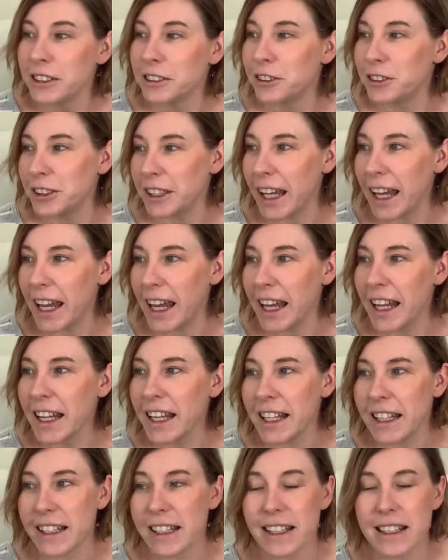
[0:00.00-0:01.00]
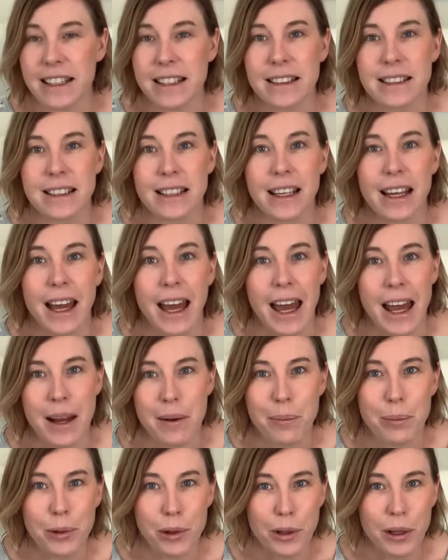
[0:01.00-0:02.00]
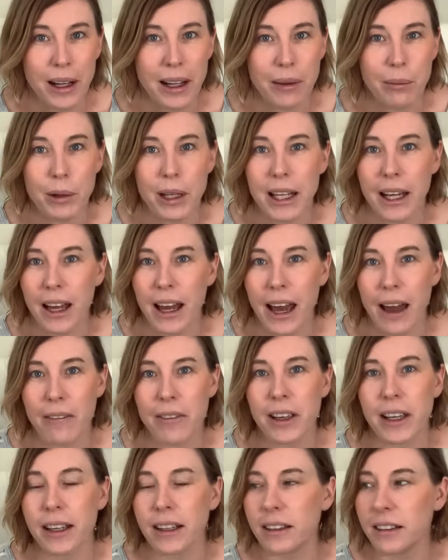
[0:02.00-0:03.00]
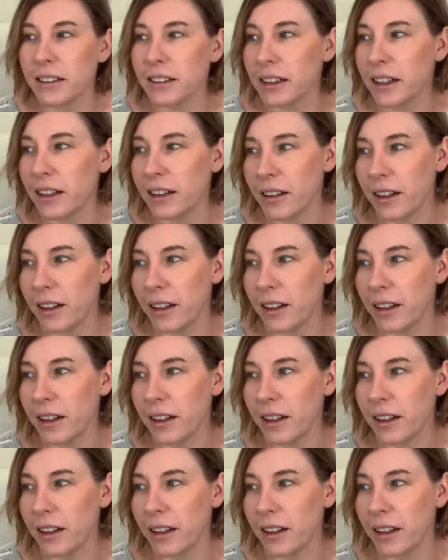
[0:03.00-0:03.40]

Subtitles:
Today it is April and we are having,